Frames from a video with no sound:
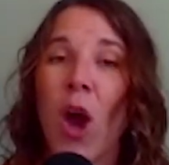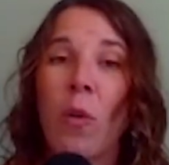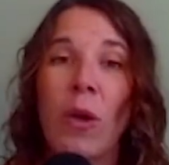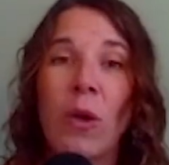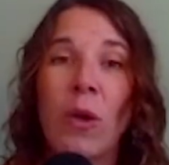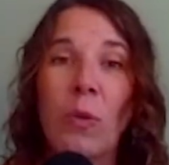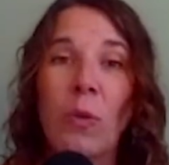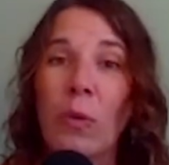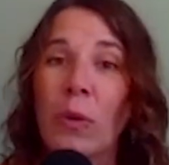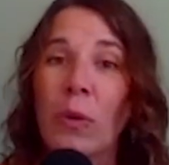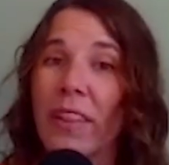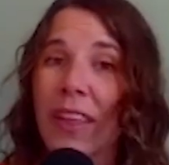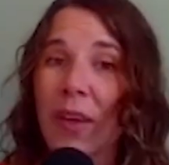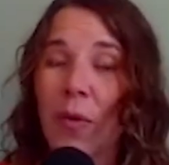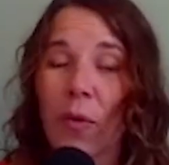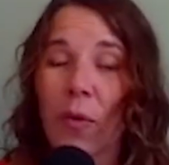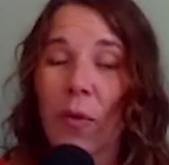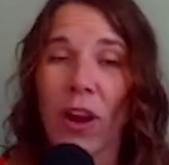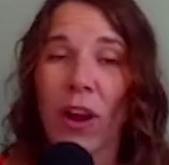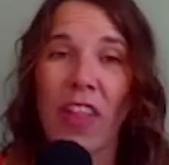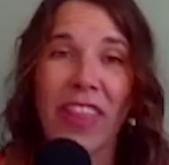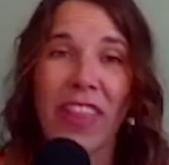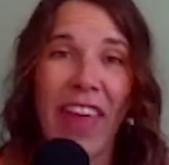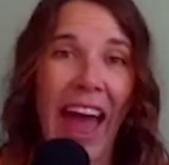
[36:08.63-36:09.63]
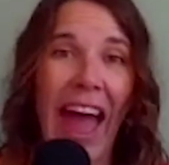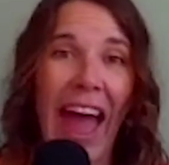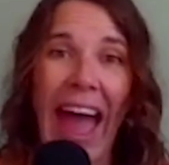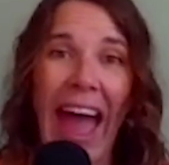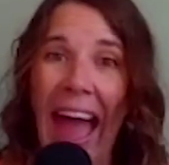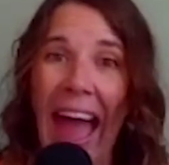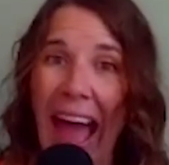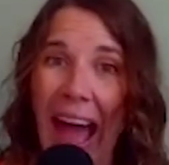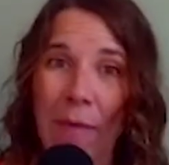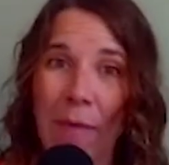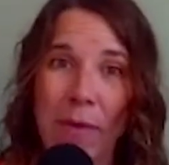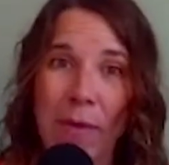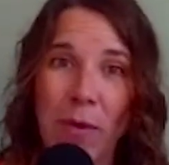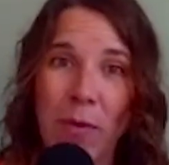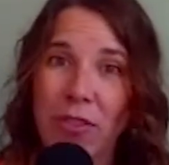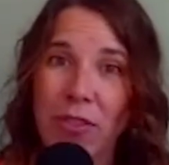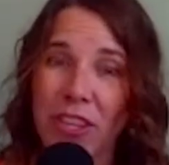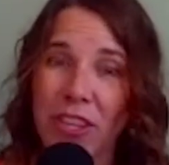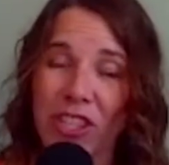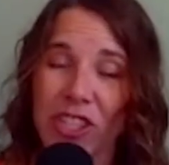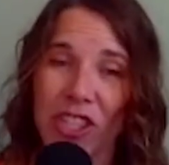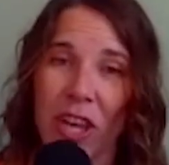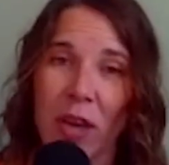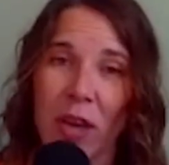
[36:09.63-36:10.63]
We really weren't that happy with
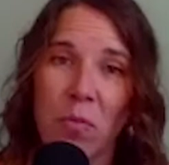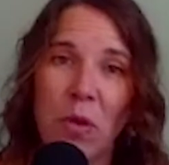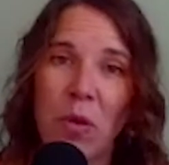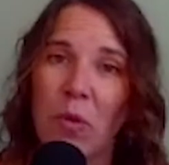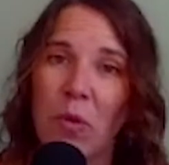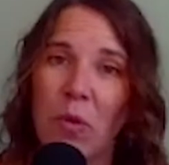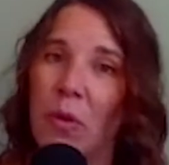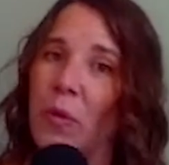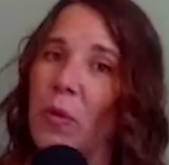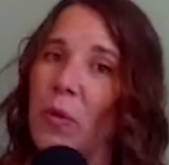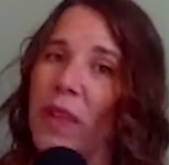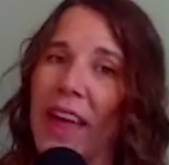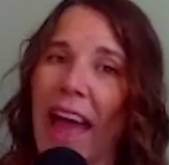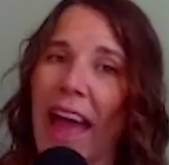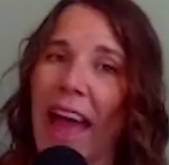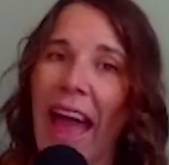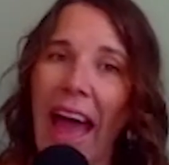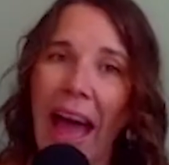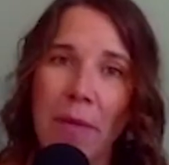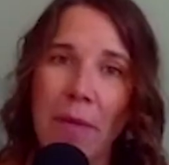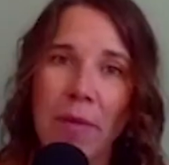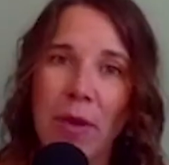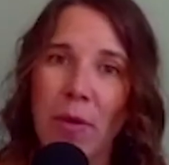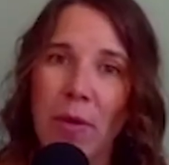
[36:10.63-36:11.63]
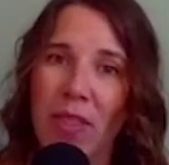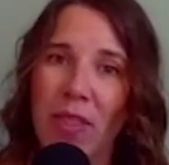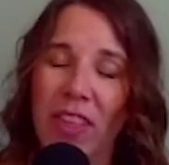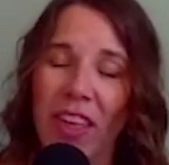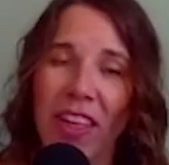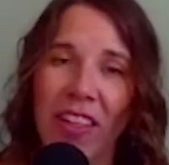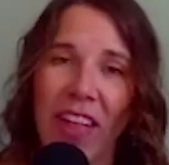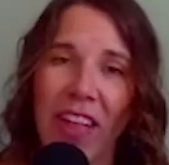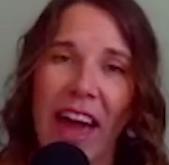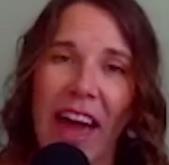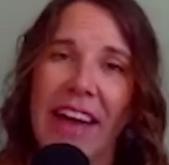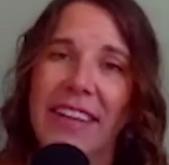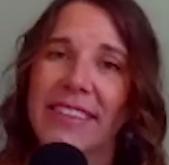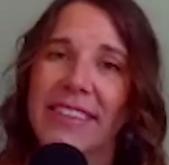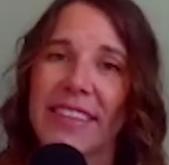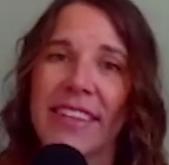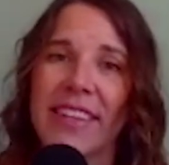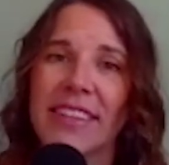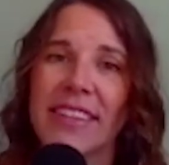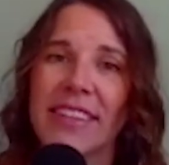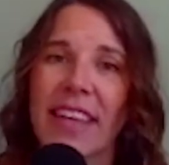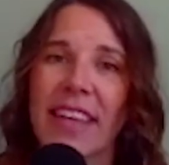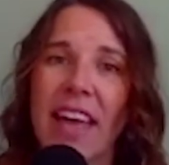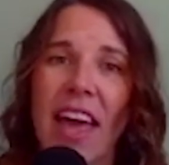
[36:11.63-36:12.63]
the gym. We weren't really happy with the
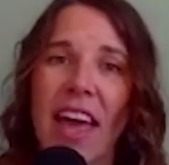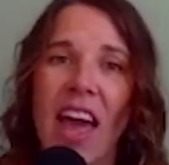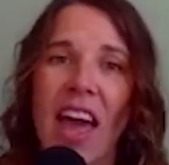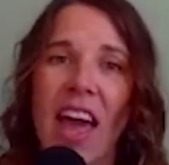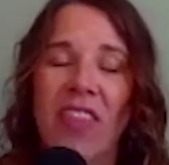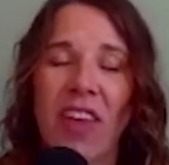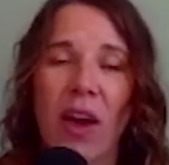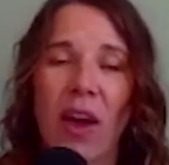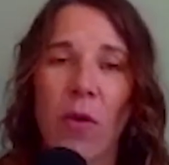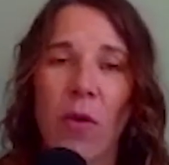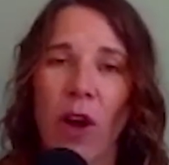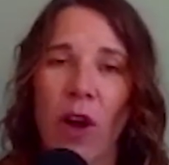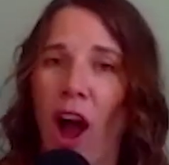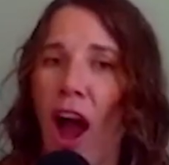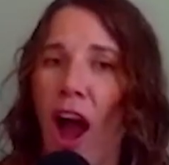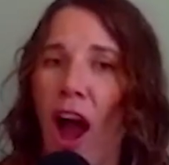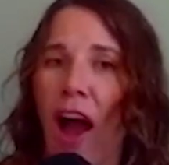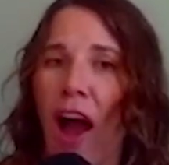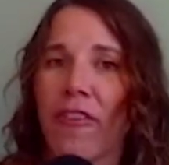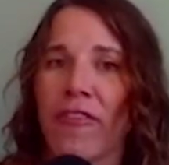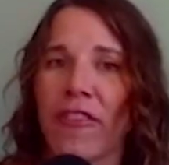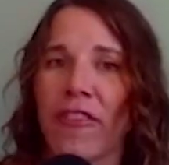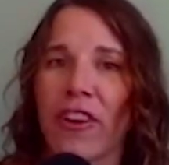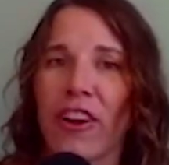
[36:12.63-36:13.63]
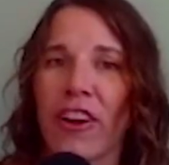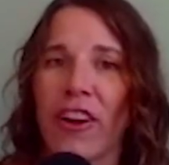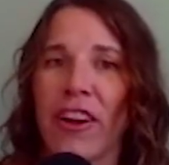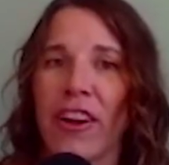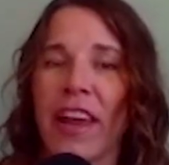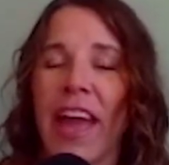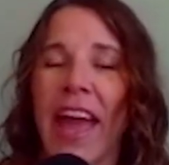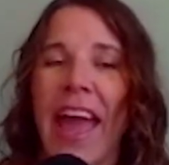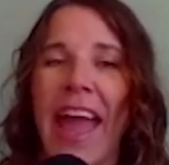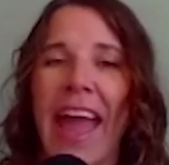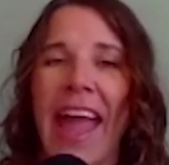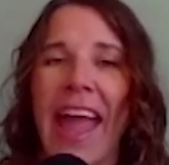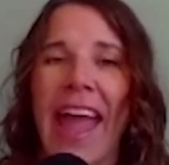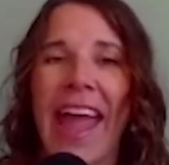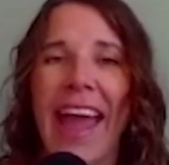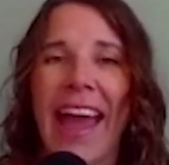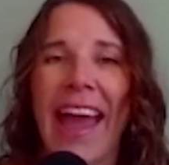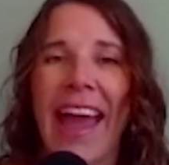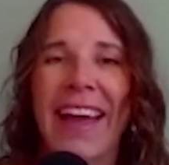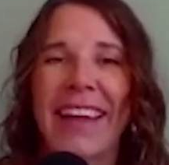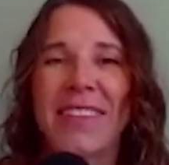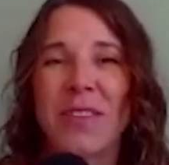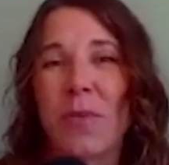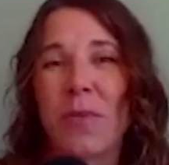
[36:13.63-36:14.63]
classes that were offered,
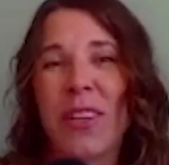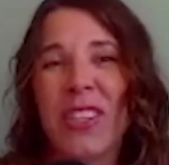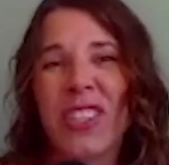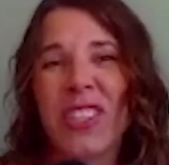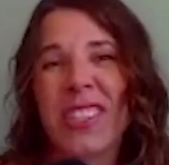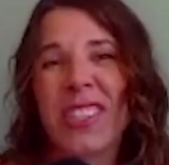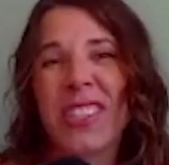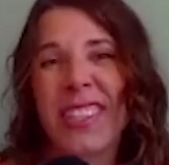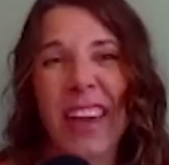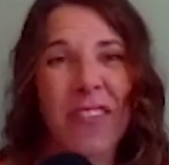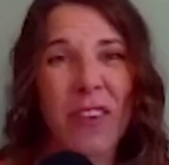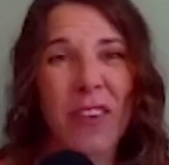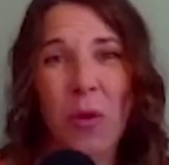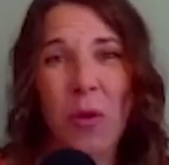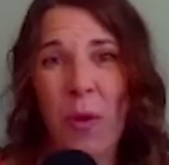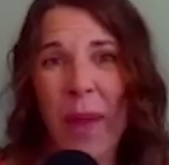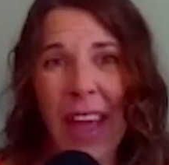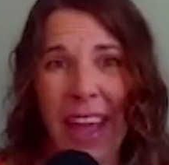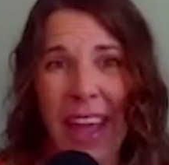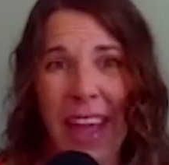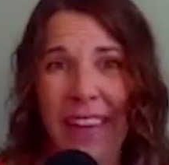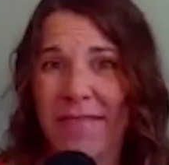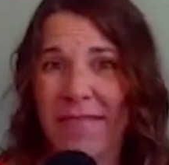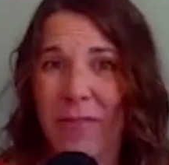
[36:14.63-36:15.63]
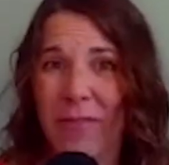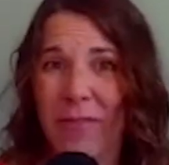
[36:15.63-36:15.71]
and we just never went.